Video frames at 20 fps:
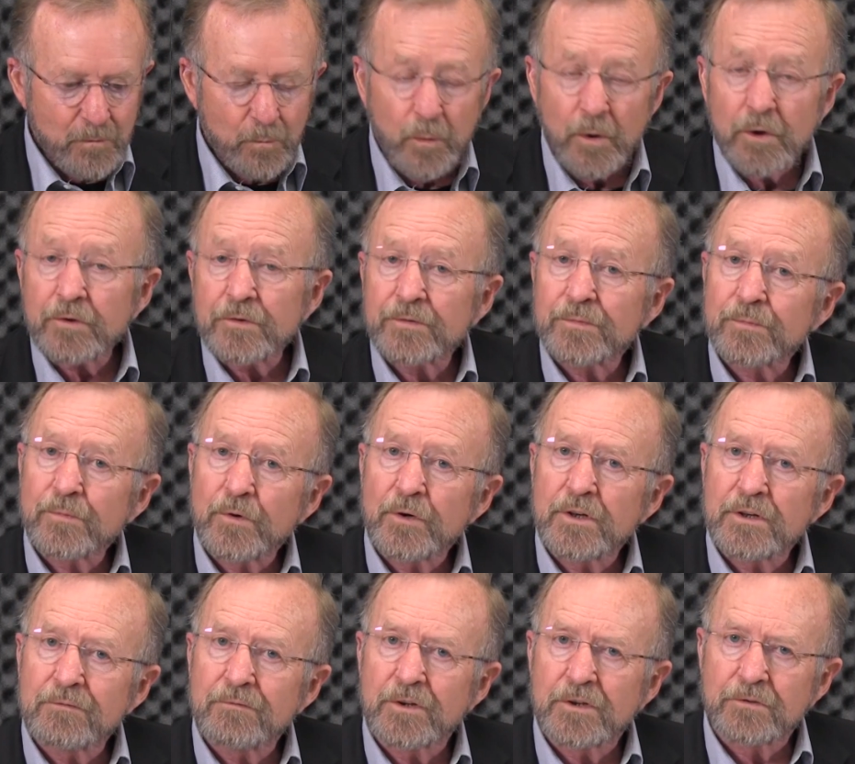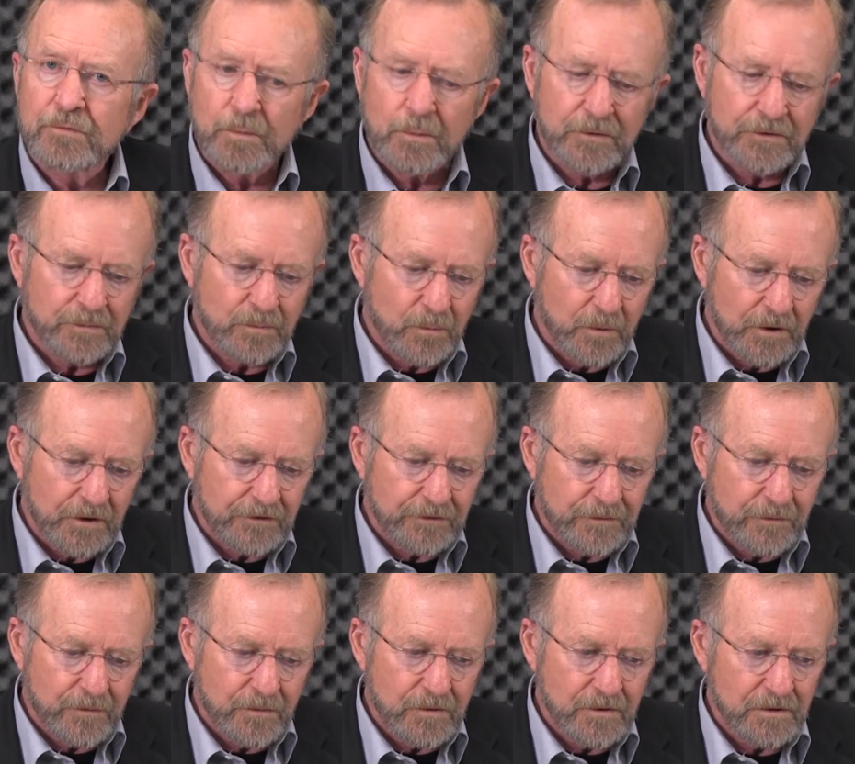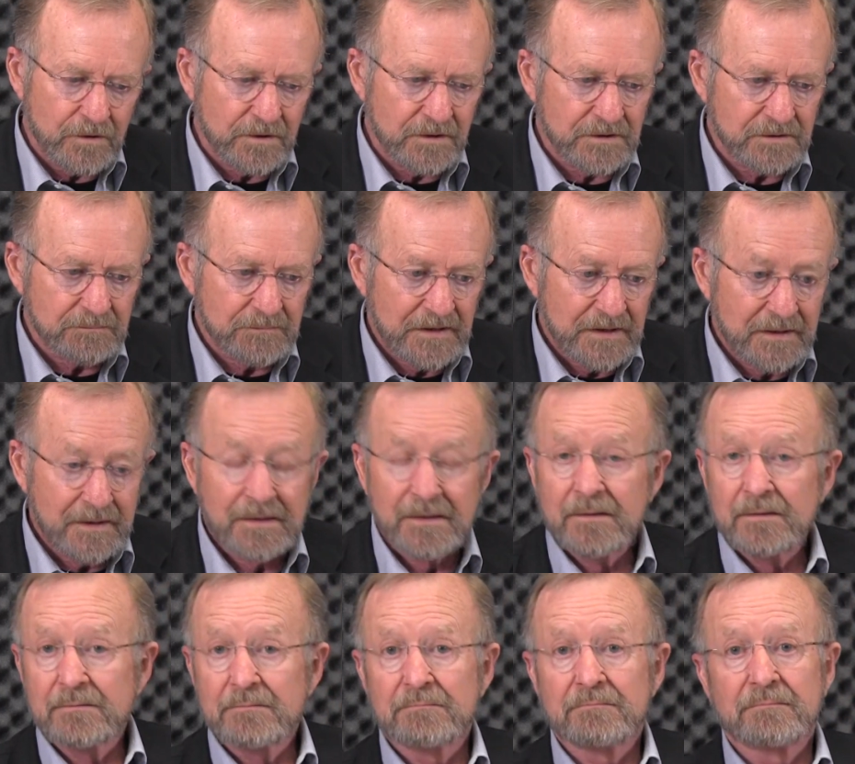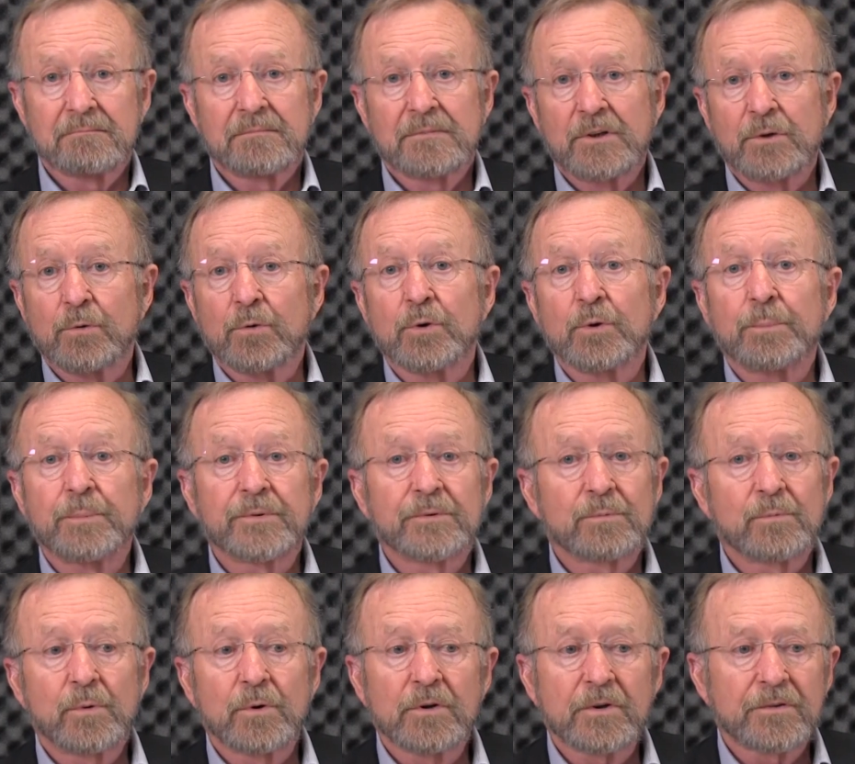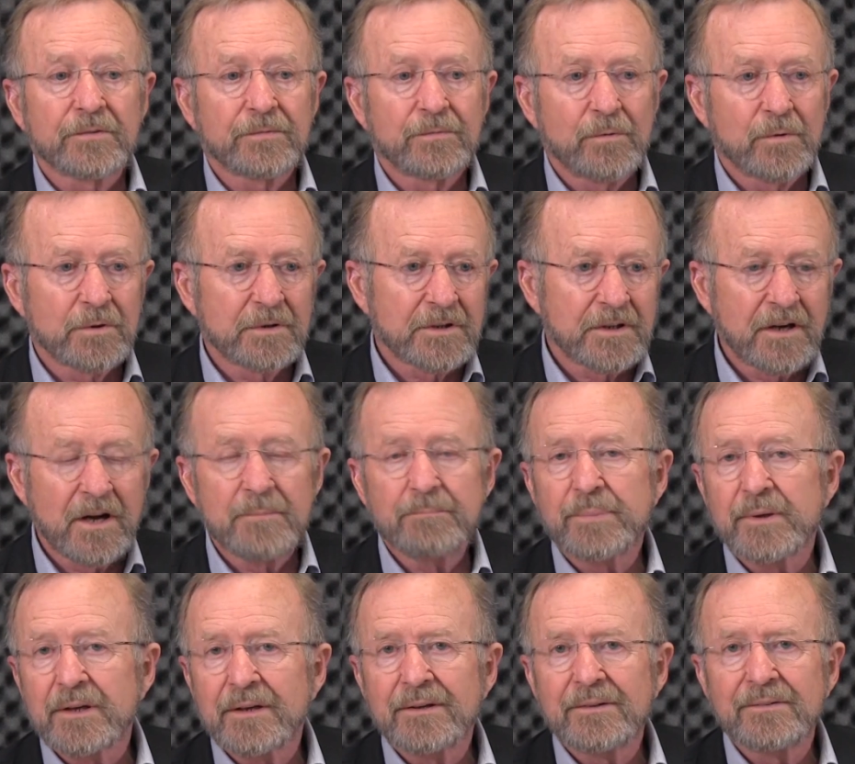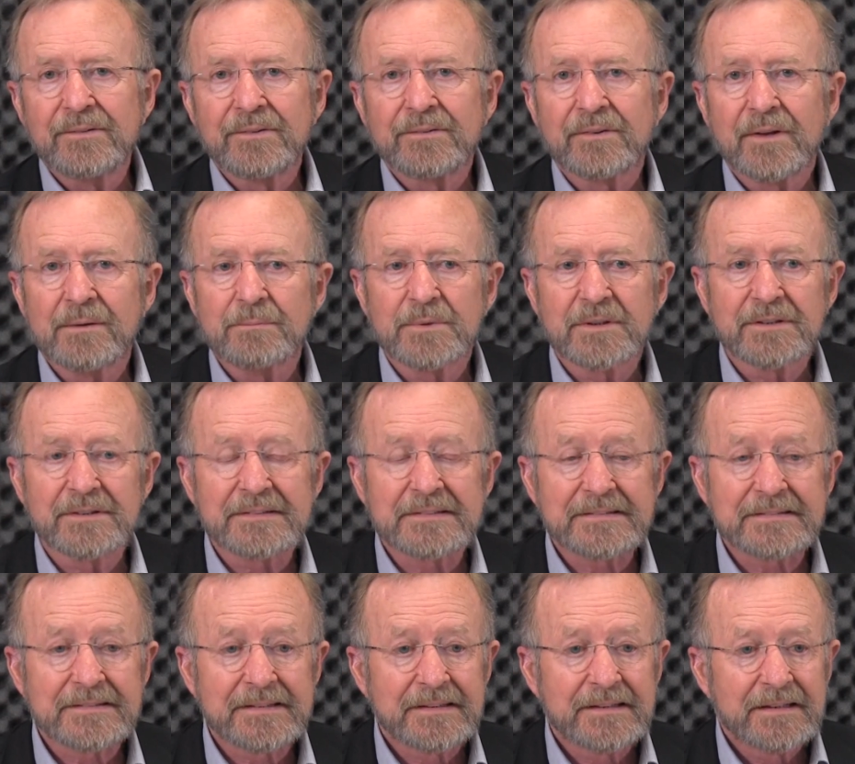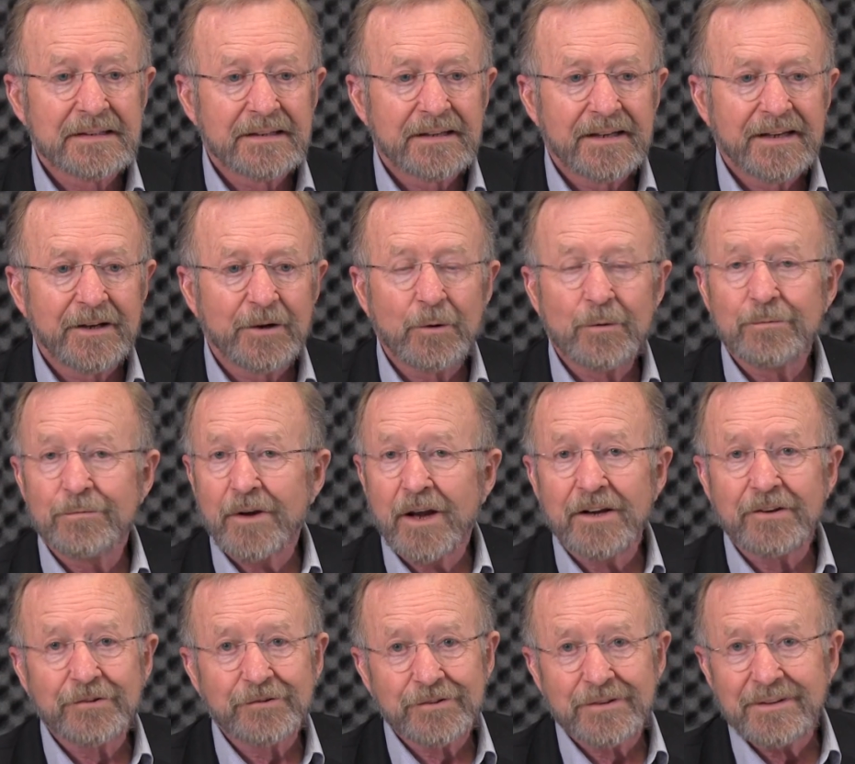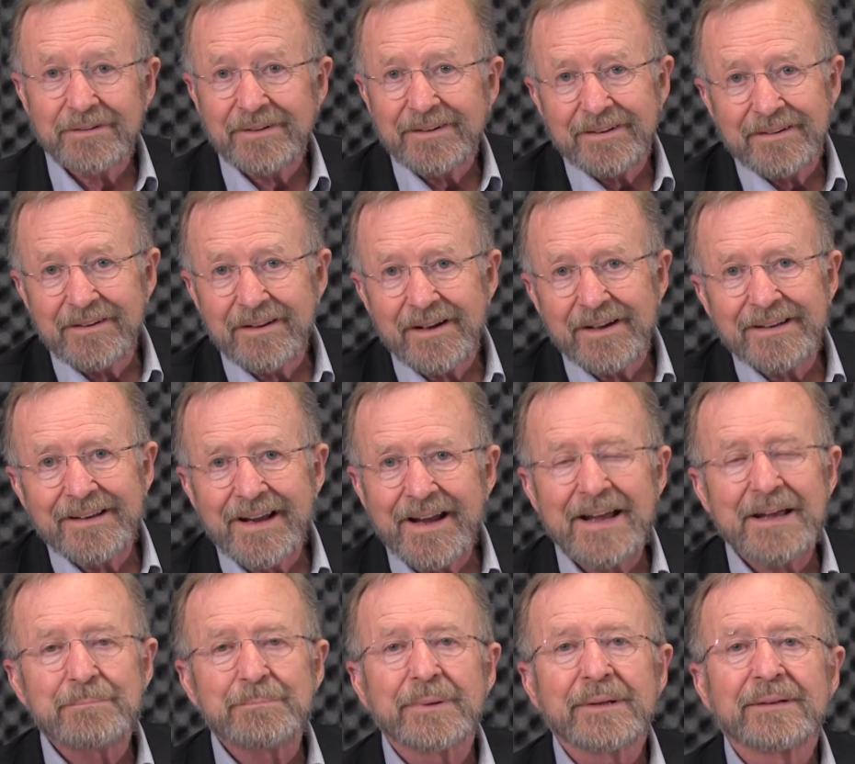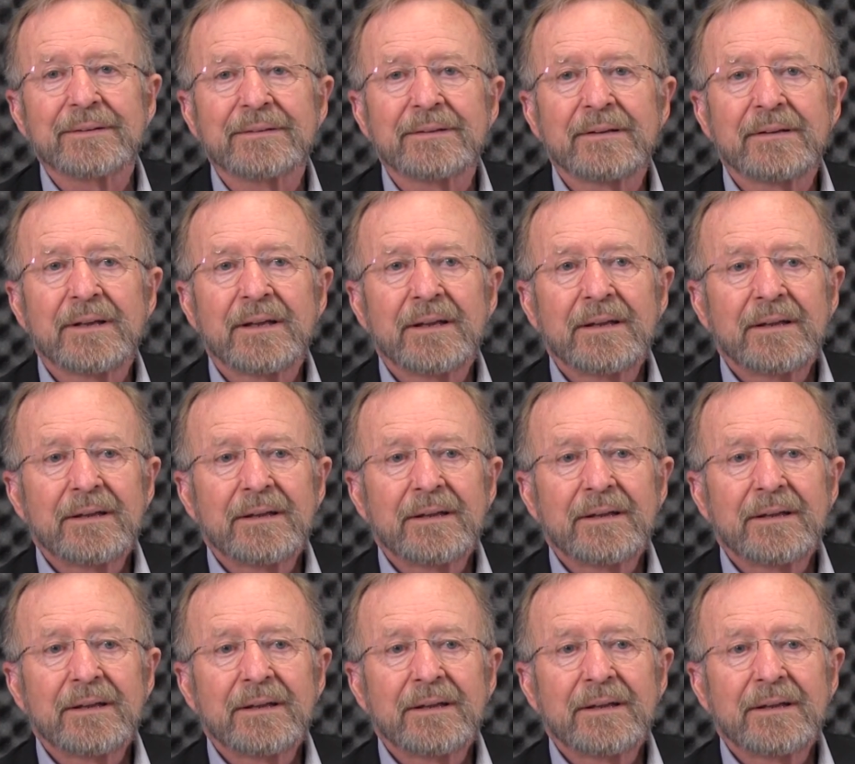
Works for individuals, works for groups, works for companies. I mean, innovation cannot happen